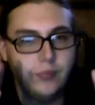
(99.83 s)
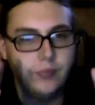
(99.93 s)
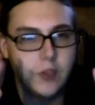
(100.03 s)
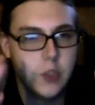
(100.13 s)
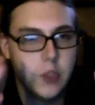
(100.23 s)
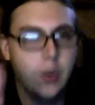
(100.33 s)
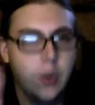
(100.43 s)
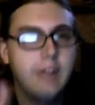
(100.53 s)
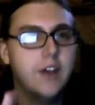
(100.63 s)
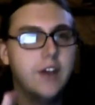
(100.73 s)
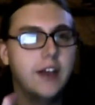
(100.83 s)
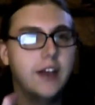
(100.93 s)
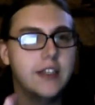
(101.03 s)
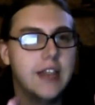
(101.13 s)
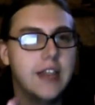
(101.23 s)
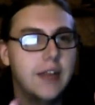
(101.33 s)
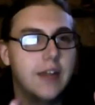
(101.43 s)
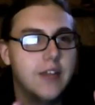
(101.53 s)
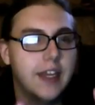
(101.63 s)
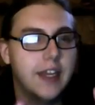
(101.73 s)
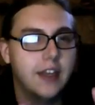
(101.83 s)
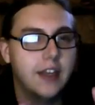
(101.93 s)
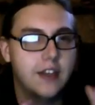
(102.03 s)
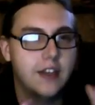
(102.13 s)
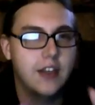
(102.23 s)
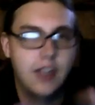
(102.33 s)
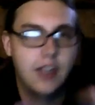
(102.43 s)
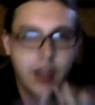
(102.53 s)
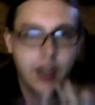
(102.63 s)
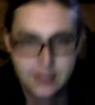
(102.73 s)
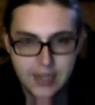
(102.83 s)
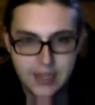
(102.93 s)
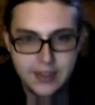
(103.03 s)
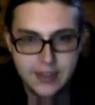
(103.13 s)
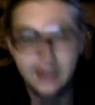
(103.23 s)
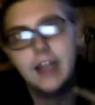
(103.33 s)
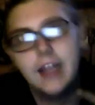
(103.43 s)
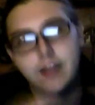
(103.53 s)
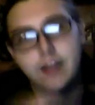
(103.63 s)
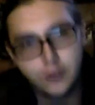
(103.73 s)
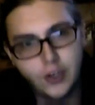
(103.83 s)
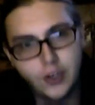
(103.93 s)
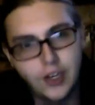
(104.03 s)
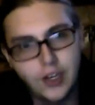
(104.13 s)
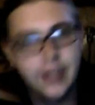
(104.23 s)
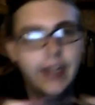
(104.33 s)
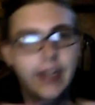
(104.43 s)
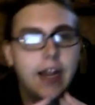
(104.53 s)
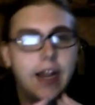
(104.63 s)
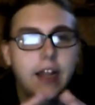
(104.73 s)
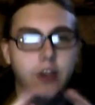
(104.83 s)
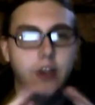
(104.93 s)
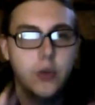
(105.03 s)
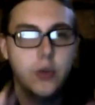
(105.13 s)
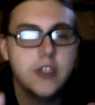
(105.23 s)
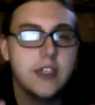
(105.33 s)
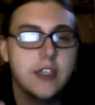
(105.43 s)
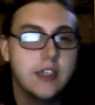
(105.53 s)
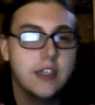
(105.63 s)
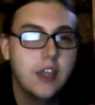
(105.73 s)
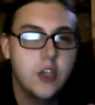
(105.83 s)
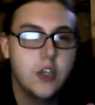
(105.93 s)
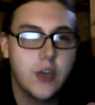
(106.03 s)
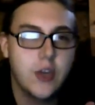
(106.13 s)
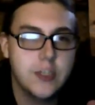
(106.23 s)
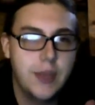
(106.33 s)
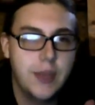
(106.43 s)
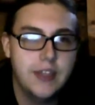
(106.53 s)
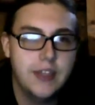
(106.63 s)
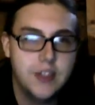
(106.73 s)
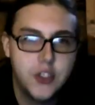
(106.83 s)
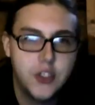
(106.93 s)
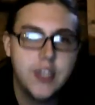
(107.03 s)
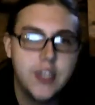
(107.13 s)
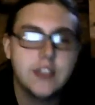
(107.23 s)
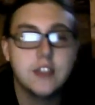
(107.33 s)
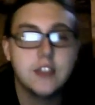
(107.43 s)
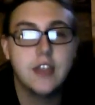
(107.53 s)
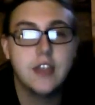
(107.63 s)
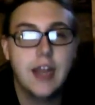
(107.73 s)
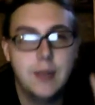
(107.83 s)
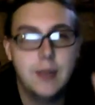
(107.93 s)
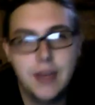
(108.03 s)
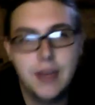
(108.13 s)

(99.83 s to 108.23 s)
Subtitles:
so what I've done is I've taken a design thing I got for free online, and I use it to actually make these sheets. And I made